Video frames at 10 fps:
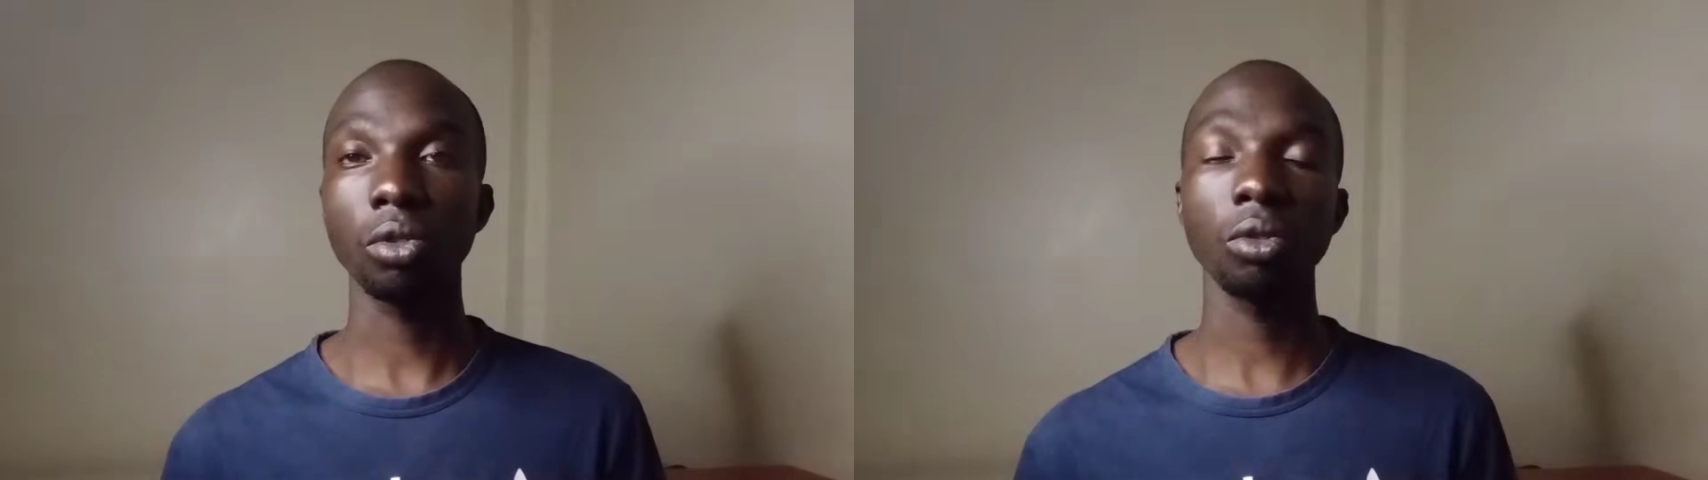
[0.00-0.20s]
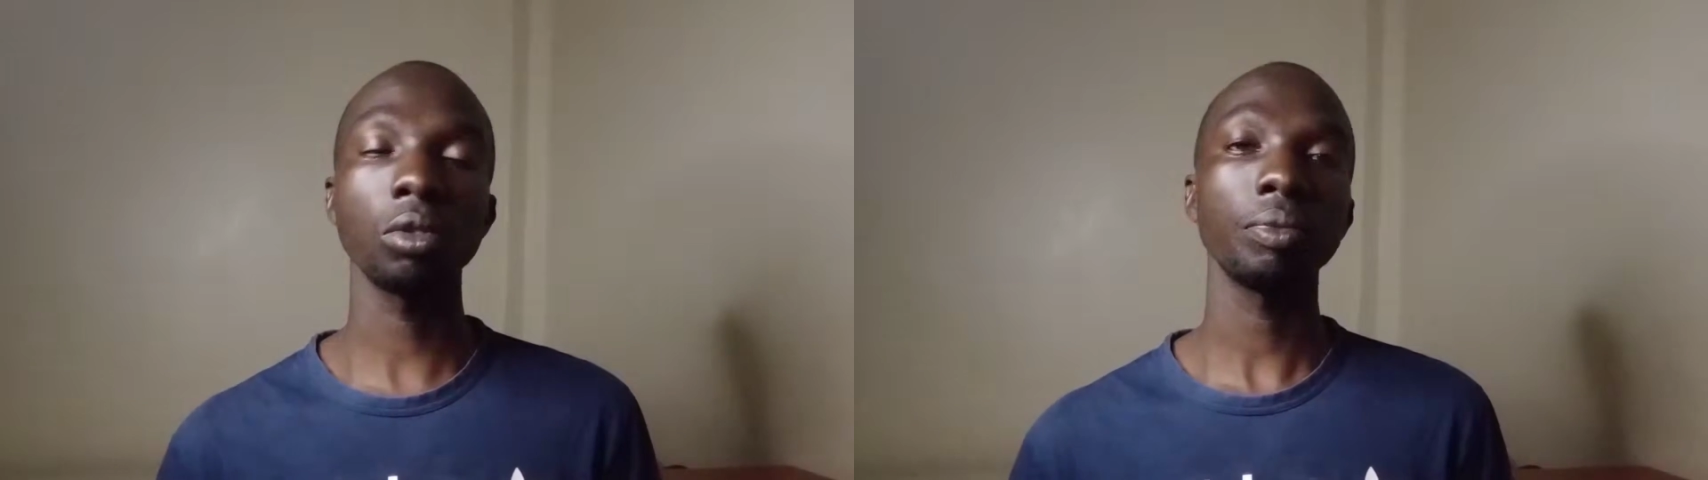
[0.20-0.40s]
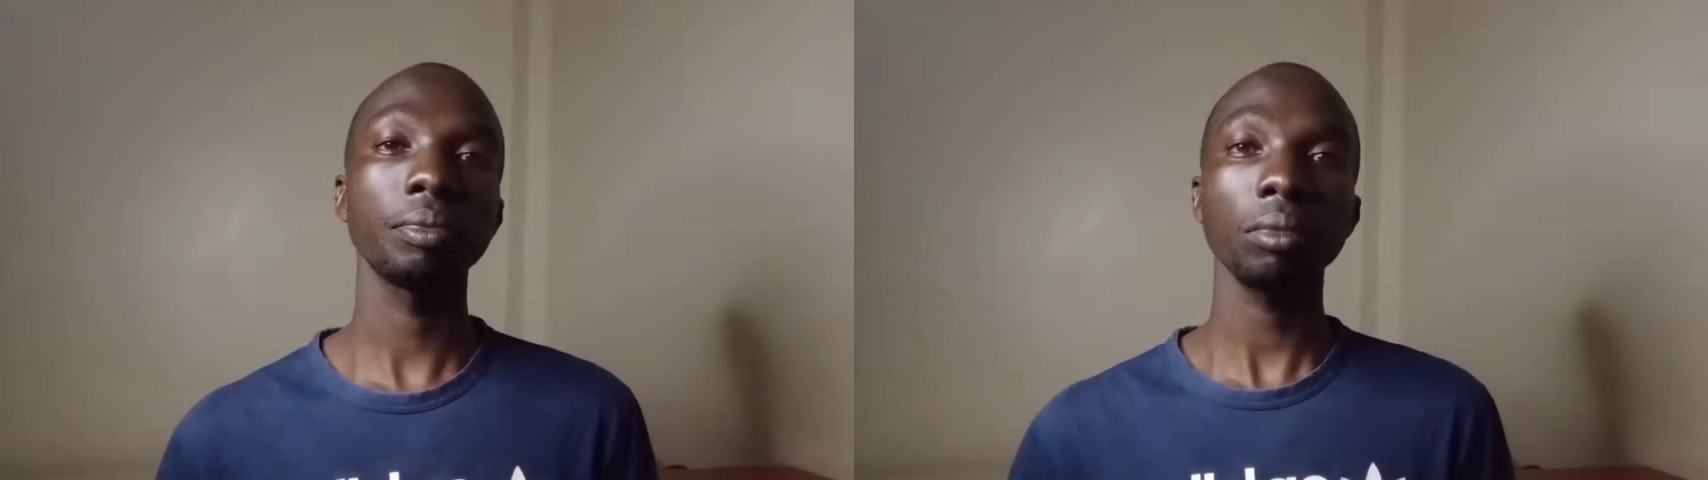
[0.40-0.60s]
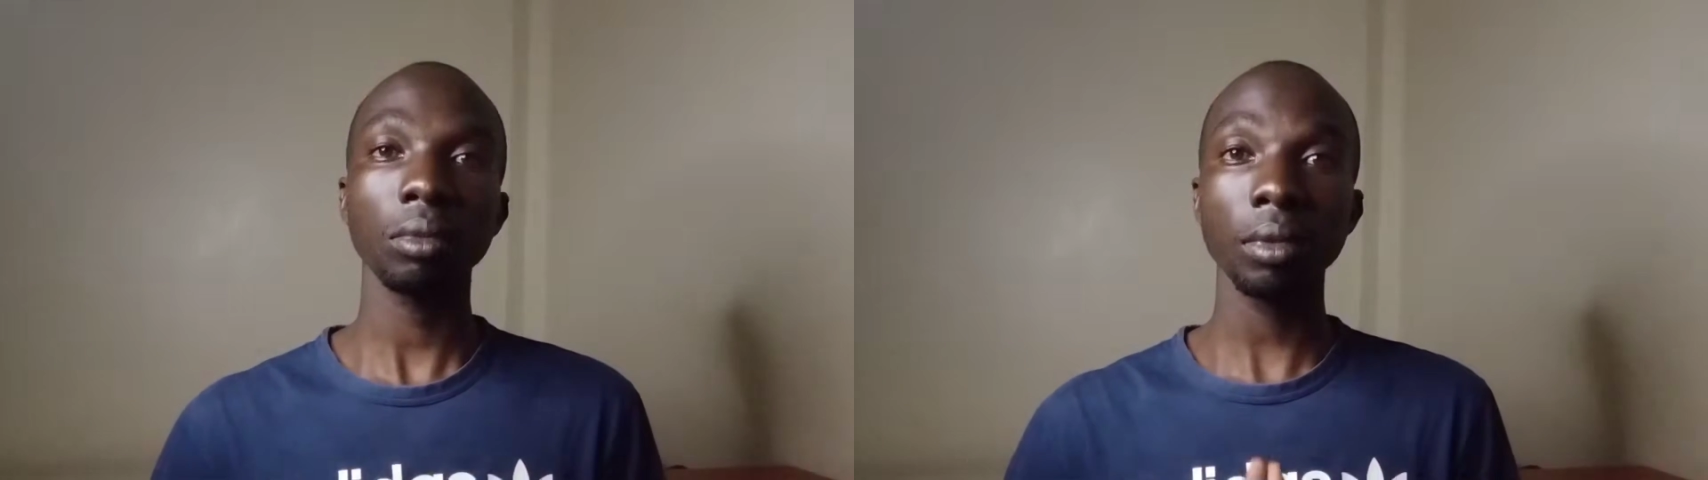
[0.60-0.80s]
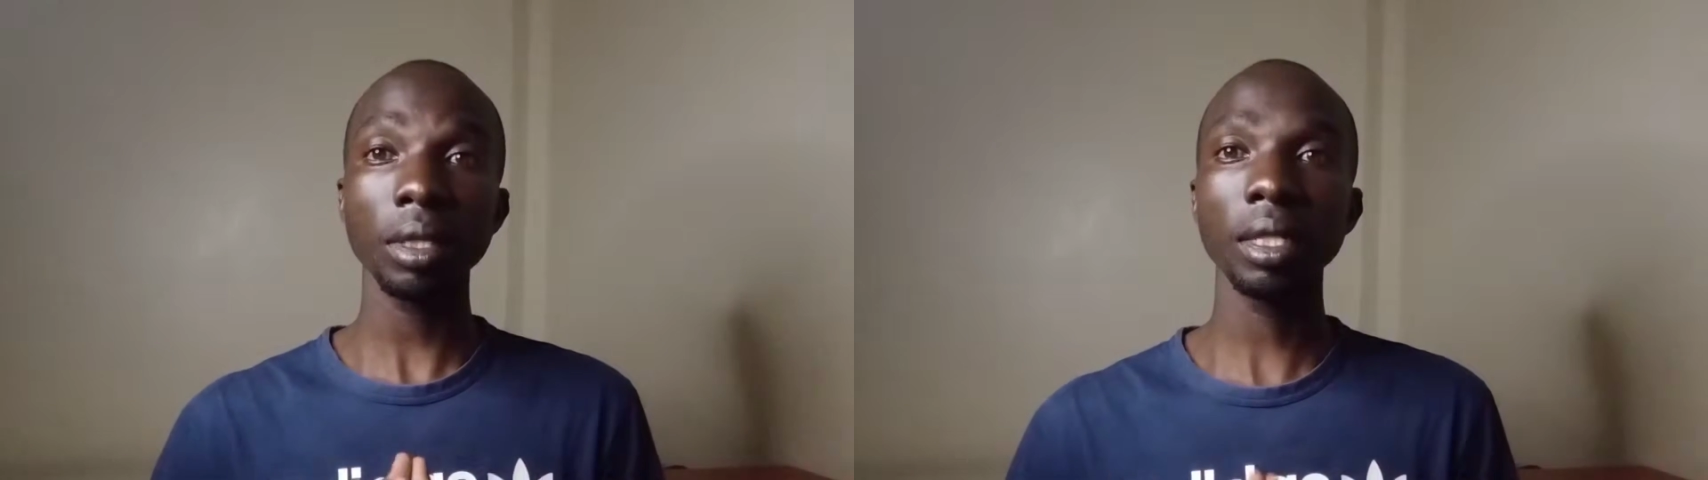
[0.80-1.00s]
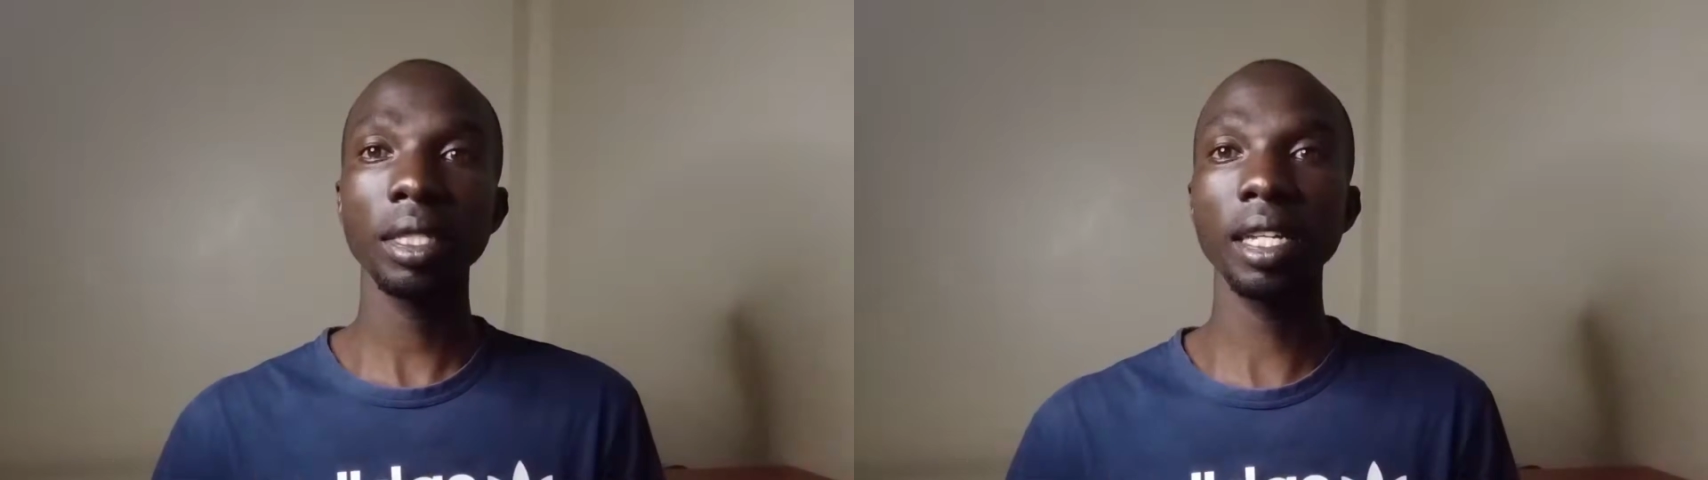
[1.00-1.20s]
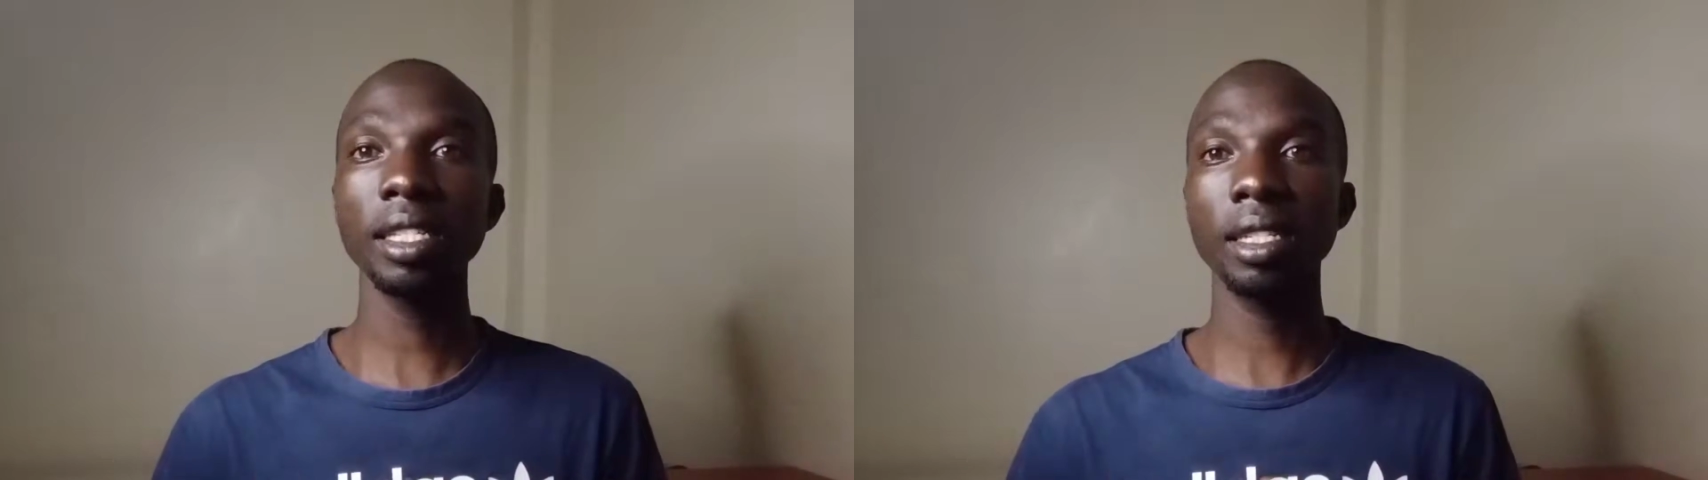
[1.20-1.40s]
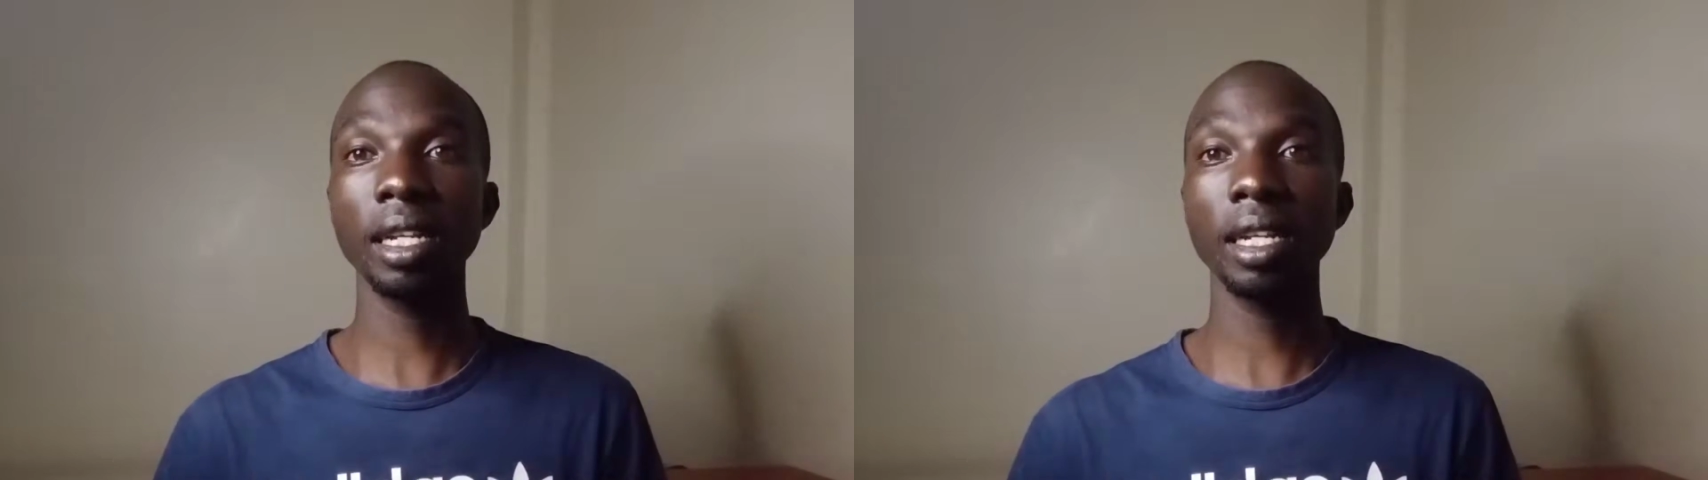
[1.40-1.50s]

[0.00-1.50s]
So that's